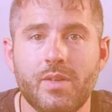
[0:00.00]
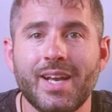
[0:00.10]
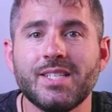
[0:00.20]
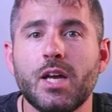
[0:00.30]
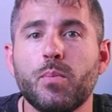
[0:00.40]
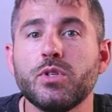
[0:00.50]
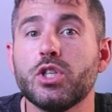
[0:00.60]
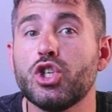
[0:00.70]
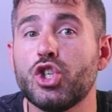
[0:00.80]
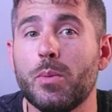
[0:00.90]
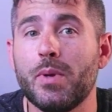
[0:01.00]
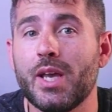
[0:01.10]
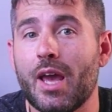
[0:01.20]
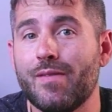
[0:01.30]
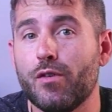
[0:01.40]
Next up was the shipping
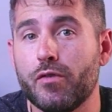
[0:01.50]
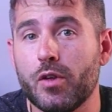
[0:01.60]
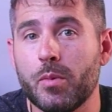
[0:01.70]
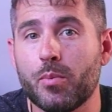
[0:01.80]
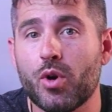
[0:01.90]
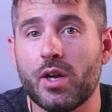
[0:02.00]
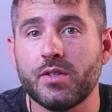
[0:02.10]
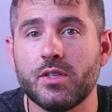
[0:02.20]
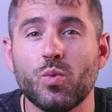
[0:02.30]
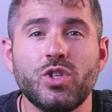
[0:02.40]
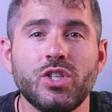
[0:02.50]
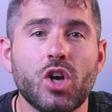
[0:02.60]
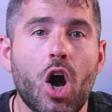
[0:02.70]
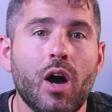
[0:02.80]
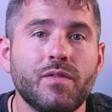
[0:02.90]
and fulfillment process, which is
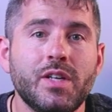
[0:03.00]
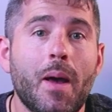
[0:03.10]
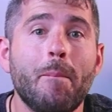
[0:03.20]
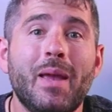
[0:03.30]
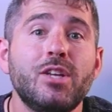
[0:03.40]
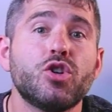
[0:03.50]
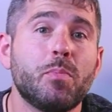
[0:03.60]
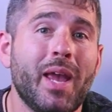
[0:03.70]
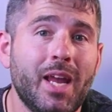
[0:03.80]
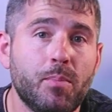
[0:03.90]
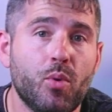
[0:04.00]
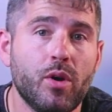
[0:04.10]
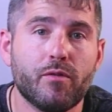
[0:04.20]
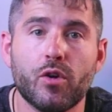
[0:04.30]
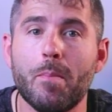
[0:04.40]
often a major pain
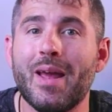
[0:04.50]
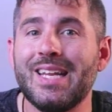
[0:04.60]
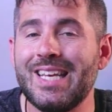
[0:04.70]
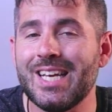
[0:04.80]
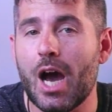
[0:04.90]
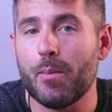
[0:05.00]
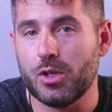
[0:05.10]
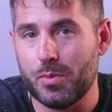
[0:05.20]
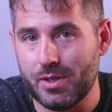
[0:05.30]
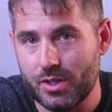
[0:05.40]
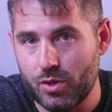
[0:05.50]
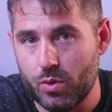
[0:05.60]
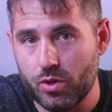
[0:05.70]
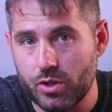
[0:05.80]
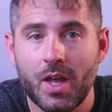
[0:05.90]
point for many e-commerce business
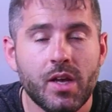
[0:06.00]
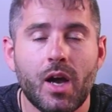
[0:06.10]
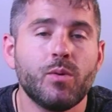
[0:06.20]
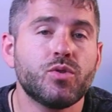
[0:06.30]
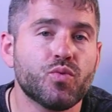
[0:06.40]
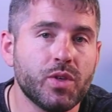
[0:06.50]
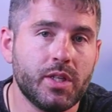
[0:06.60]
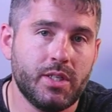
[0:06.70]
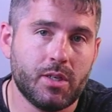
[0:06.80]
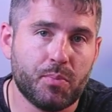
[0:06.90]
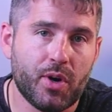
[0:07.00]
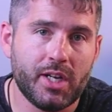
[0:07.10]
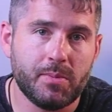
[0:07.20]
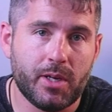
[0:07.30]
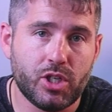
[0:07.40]
owners. I was really
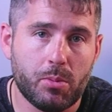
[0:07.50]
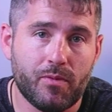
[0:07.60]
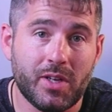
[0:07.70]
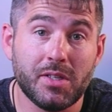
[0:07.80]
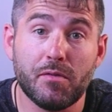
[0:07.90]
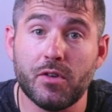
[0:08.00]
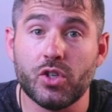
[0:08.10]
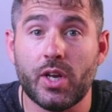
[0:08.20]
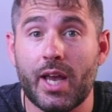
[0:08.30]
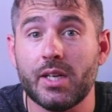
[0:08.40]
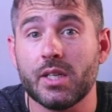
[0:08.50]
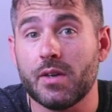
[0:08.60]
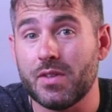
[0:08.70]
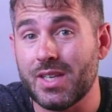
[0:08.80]
surprised by Shopify's efficient handling of this